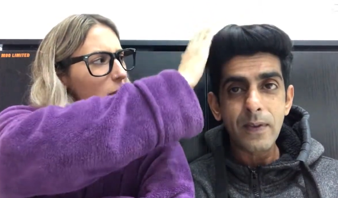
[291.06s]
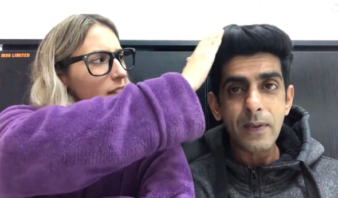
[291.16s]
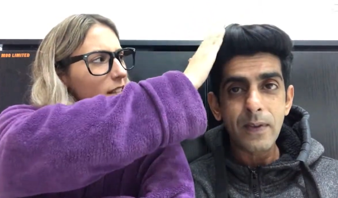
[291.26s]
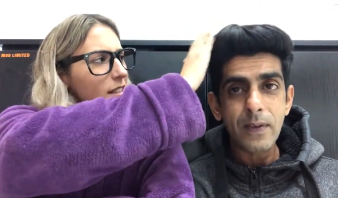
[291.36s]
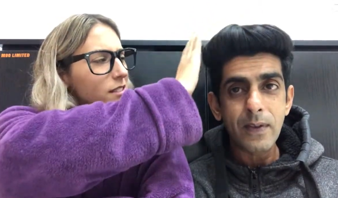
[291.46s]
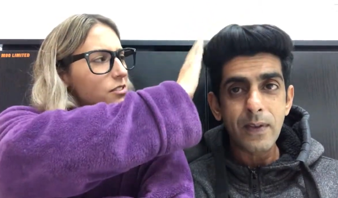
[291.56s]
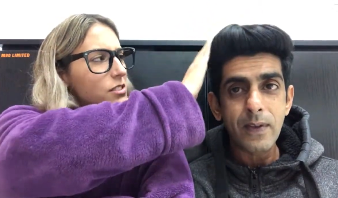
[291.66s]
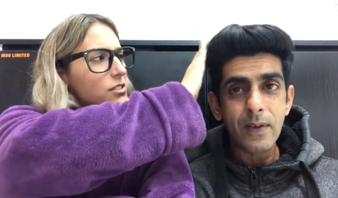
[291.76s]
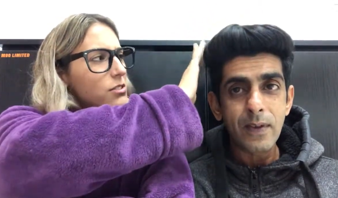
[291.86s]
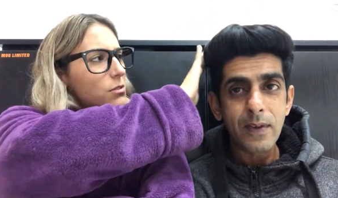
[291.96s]
Speaker 1: please
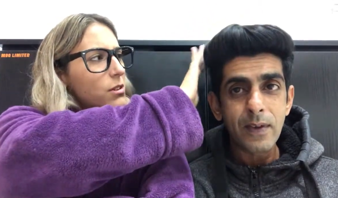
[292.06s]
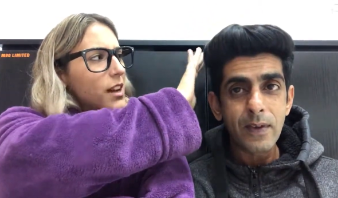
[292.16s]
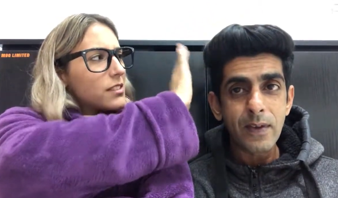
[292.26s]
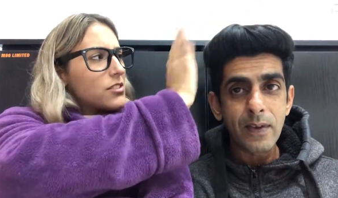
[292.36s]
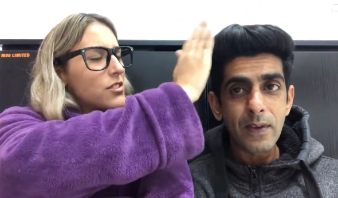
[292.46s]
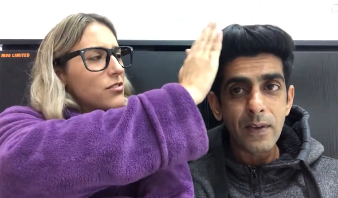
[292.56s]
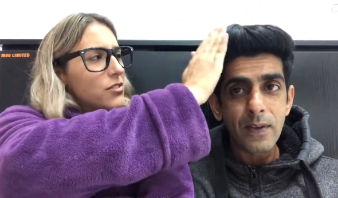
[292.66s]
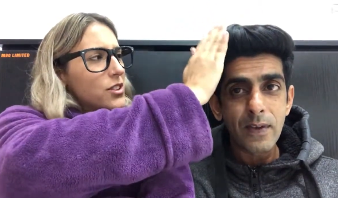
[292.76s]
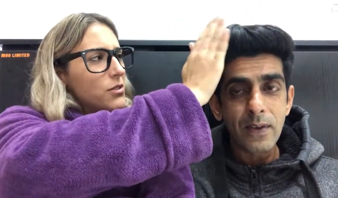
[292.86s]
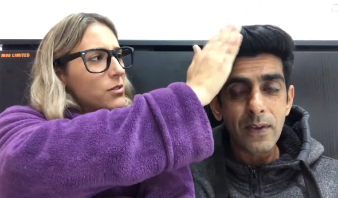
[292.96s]
just talk us
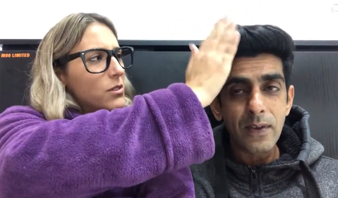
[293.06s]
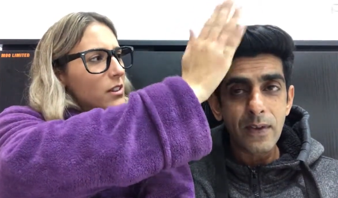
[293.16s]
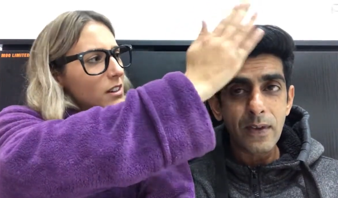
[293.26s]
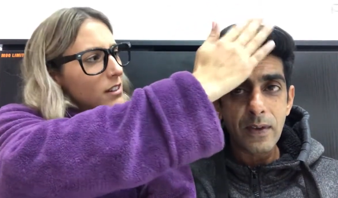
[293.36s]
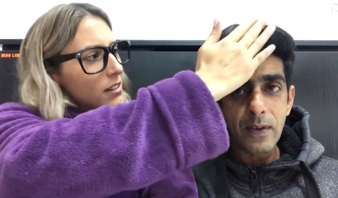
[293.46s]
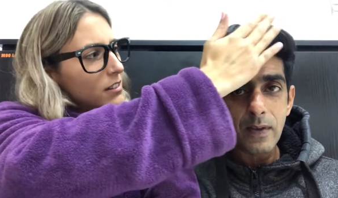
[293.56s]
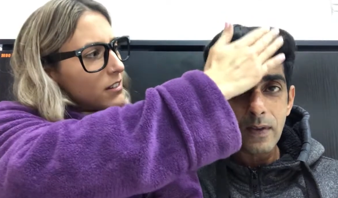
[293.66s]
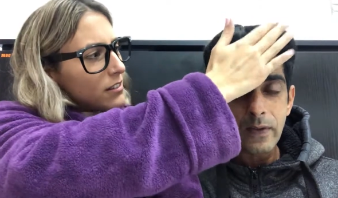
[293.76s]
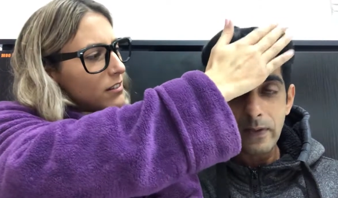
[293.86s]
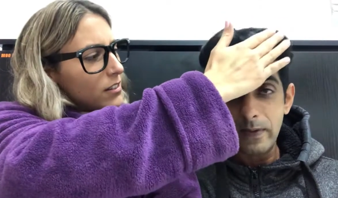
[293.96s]
through your
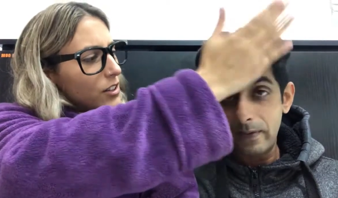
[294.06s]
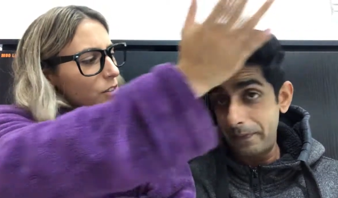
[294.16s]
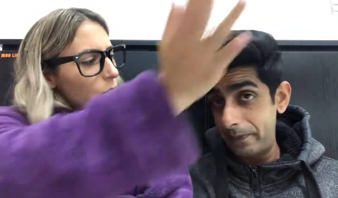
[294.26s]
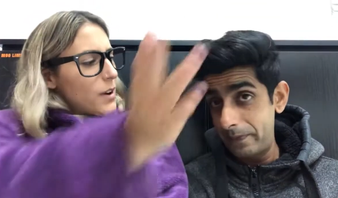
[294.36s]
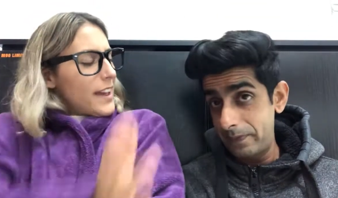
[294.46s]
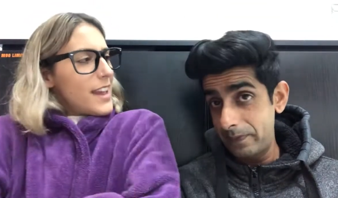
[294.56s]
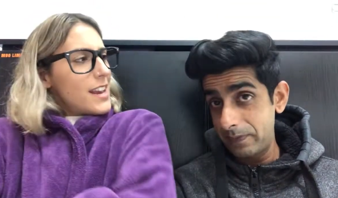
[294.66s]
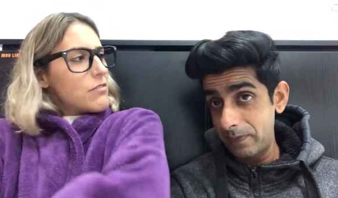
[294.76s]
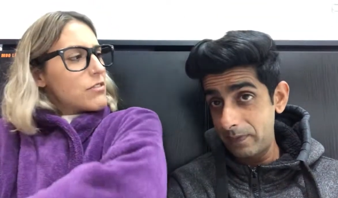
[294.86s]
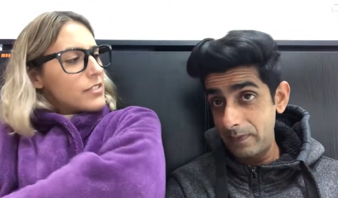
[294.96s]
your
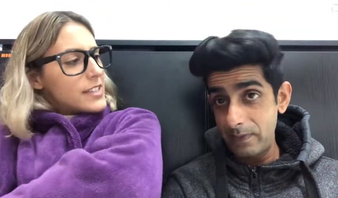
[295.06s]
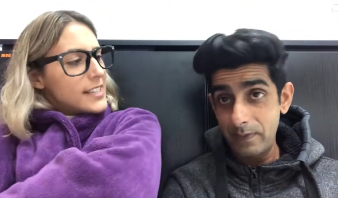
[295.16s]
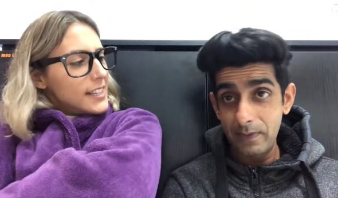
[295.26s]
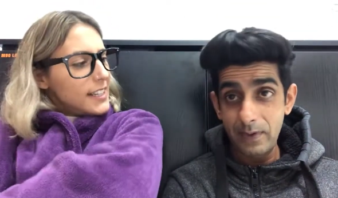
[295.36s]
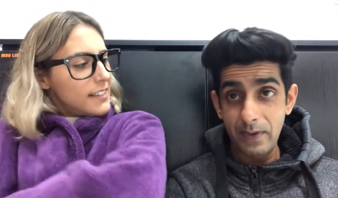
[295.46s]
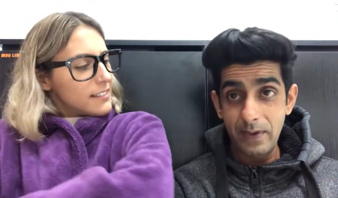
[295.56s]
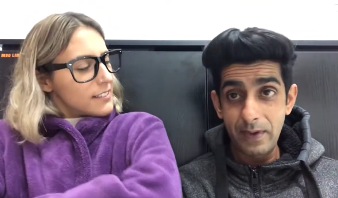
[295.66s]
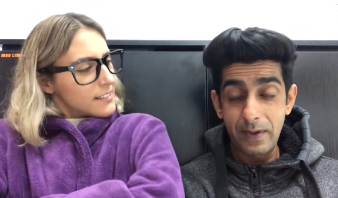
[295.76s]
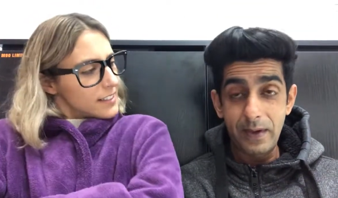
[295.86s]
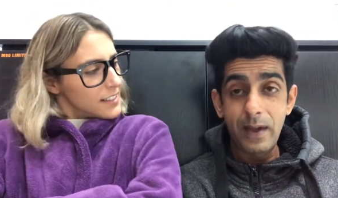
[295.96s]
hair routine.
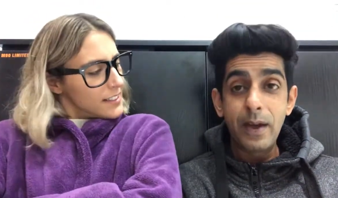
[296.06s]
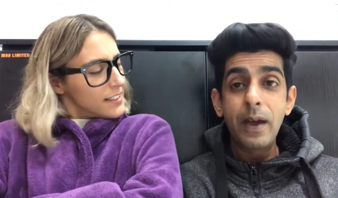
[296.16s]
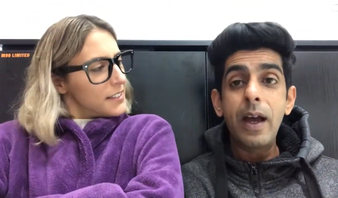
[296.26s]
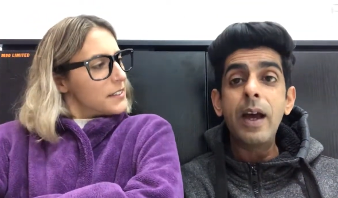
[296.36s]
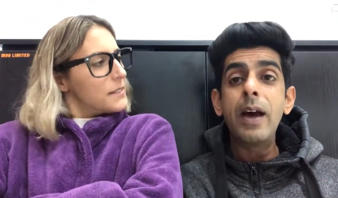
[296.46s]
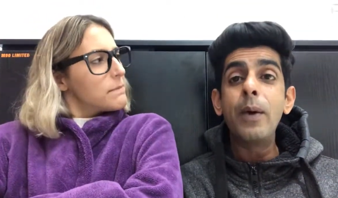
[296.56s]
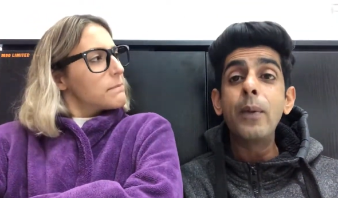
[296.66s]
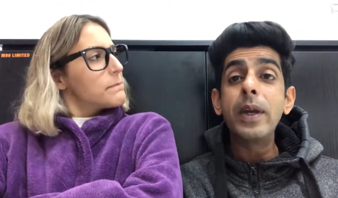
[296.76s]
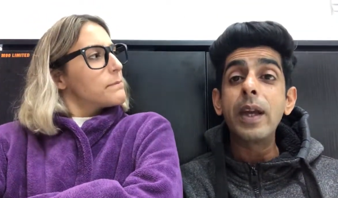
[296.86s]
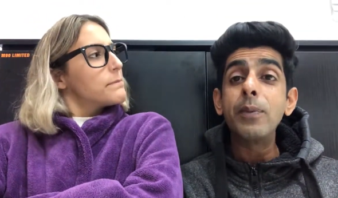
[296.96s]
Speaker 2: Uh,
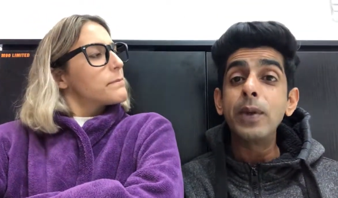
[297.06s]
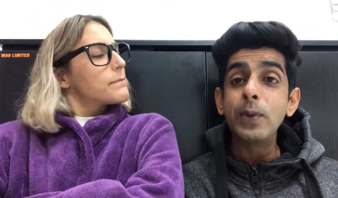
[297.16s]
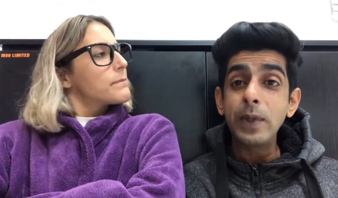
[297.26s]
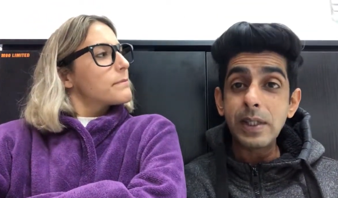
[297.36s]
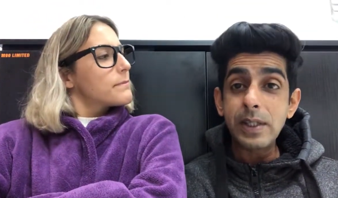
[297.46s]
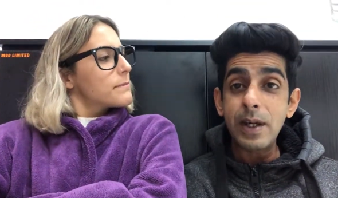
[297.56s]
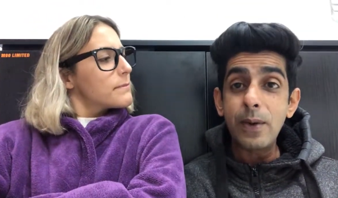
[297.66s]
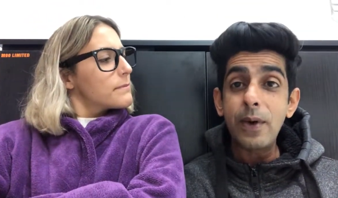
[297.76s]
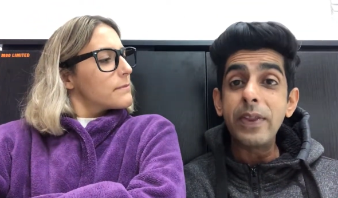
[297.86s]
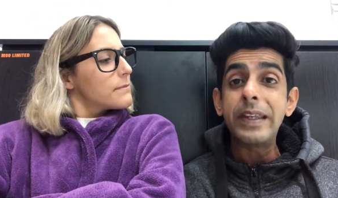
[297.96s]
we can be doing
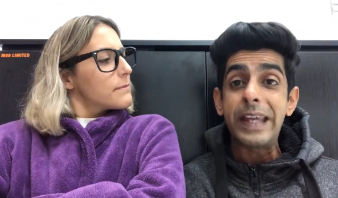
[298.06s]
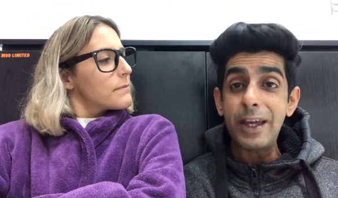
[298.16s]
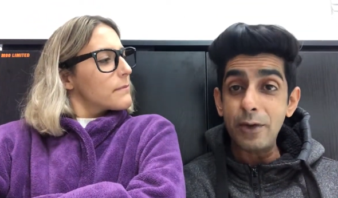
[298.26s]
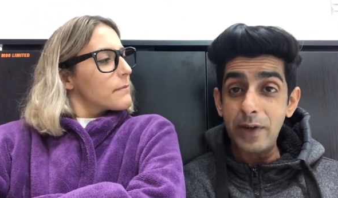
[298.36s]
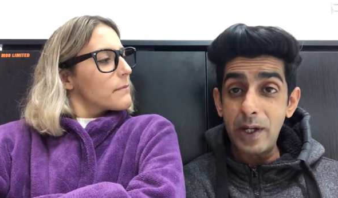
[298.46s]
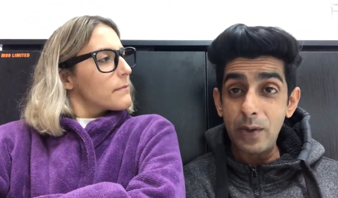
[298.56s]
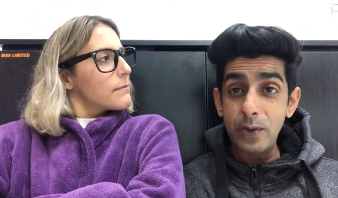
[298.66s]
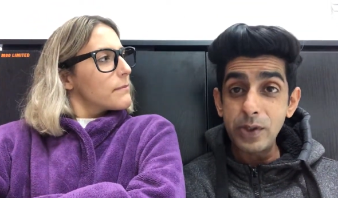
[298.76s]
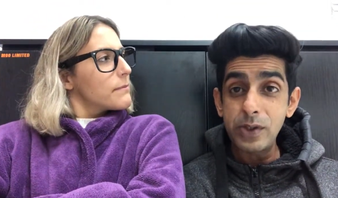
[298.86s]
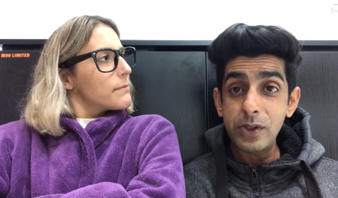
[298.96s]
so on the day of our
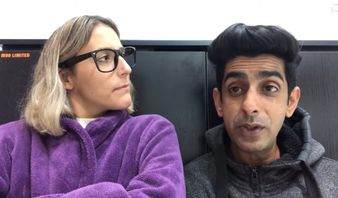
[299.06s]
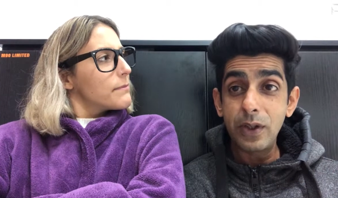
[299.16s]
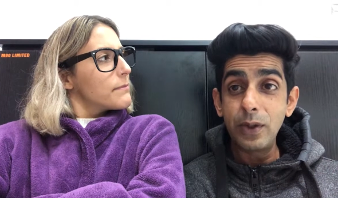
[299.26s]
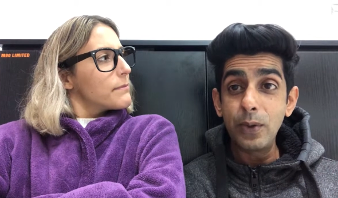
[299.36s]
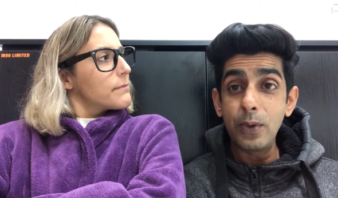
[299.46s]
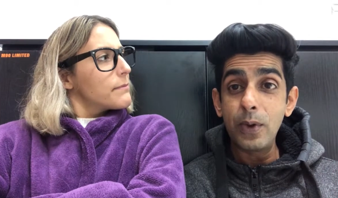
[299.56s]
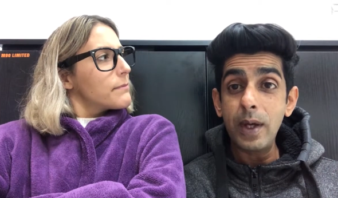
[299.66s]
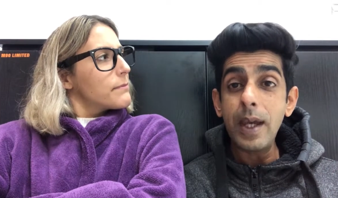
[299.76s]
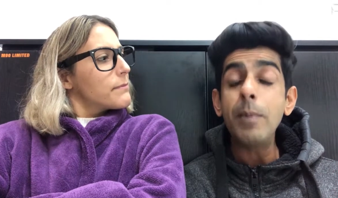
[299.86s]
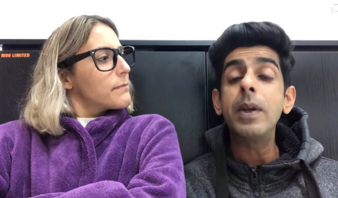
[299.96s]
launch, the new
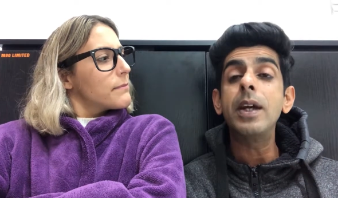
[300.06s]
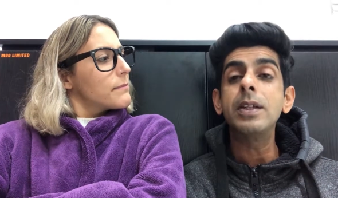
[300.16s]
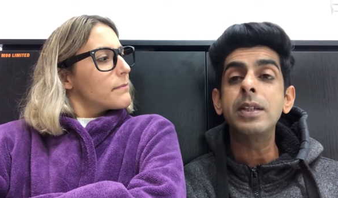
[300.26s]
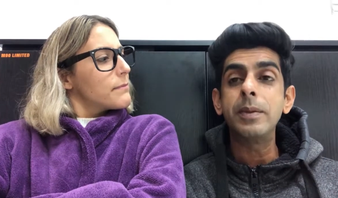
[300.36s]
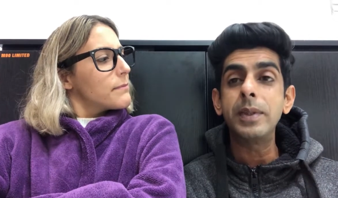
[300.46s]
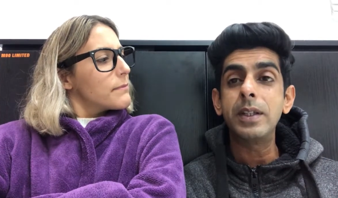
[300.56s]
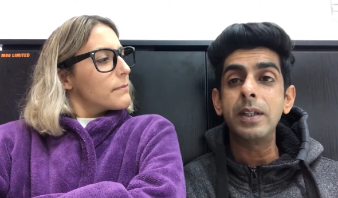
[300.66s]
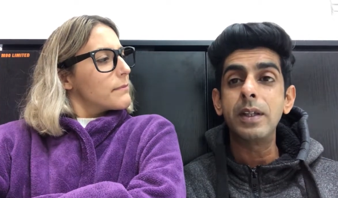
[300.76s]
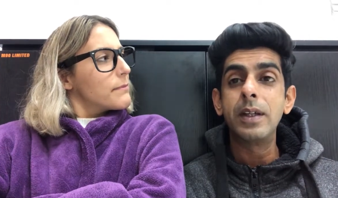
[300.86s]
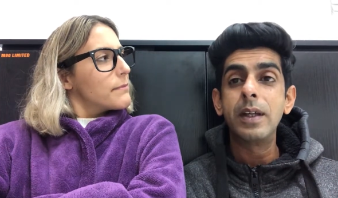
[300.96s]
M Range
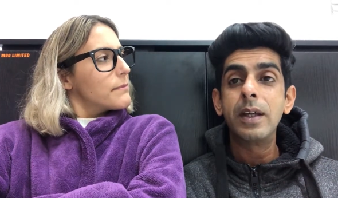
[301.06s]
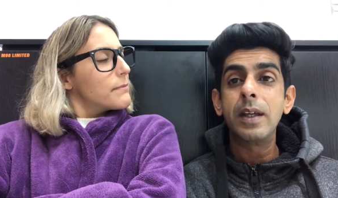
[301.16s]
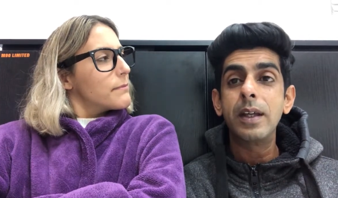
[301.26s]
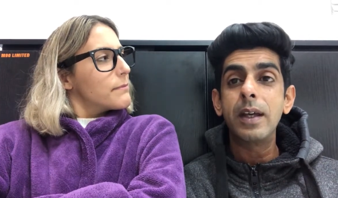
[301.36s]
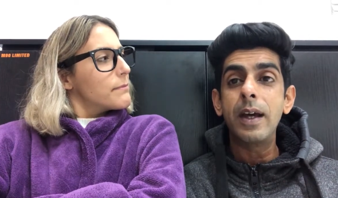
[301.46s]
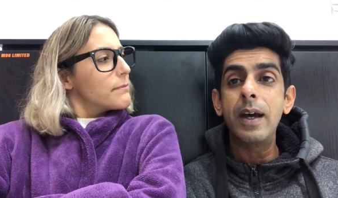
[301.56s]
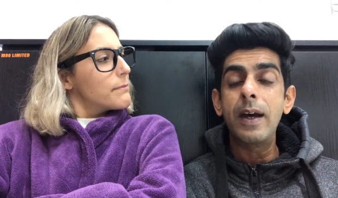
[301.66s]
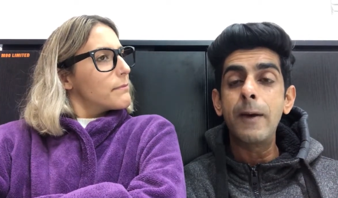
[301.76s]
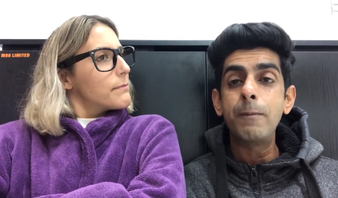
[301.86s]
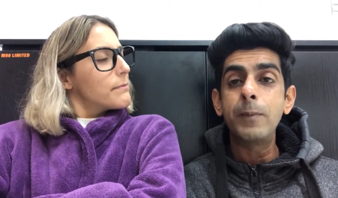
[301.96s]
Limited,
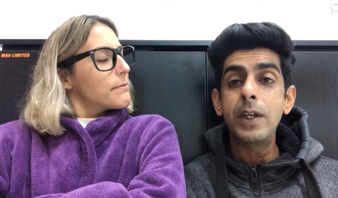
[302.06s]
um,